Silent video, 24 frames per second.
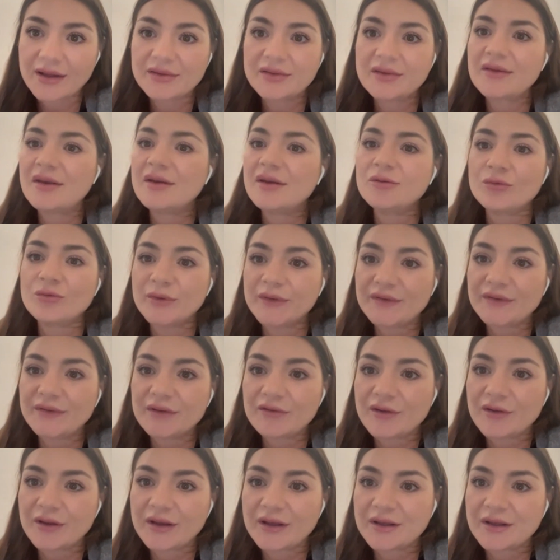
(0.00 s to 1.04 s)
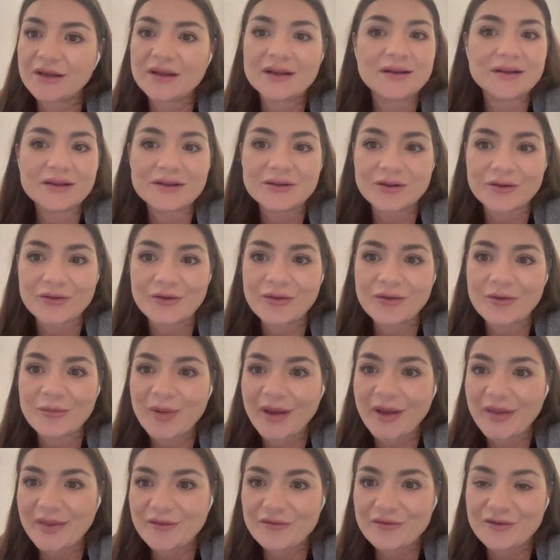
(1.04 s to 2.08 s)
and receiving, the
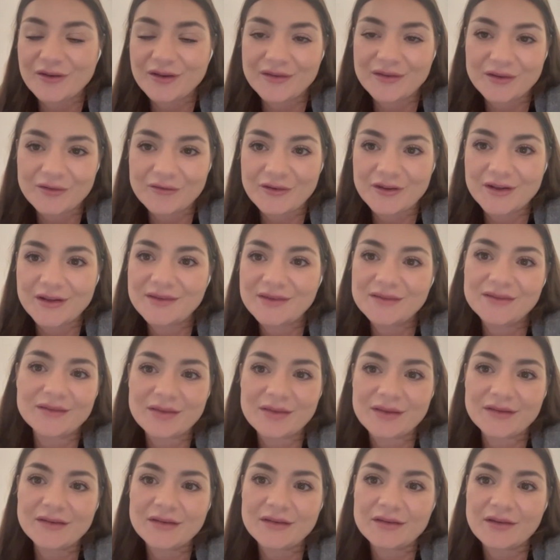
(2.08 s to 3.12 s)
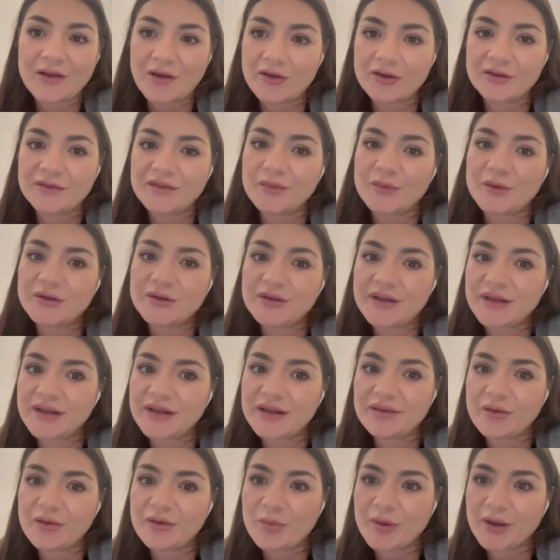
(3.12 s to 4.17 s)
benefit of it. This is
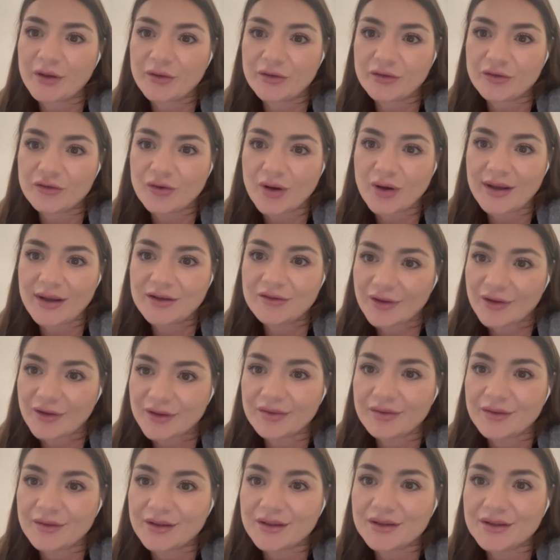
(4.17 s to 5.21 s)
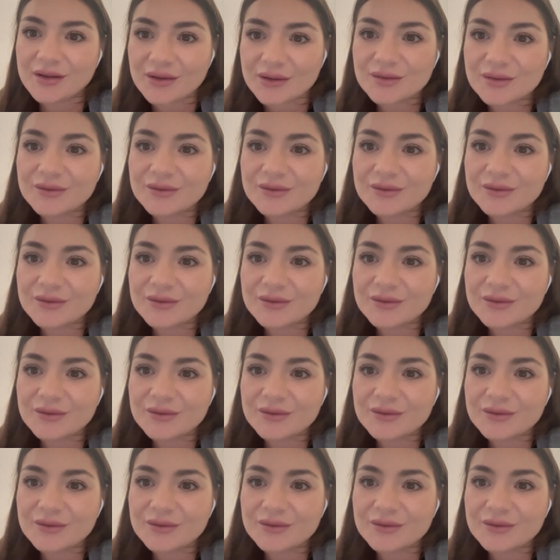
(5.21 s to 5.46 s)
ultimately the biggest drive, I think.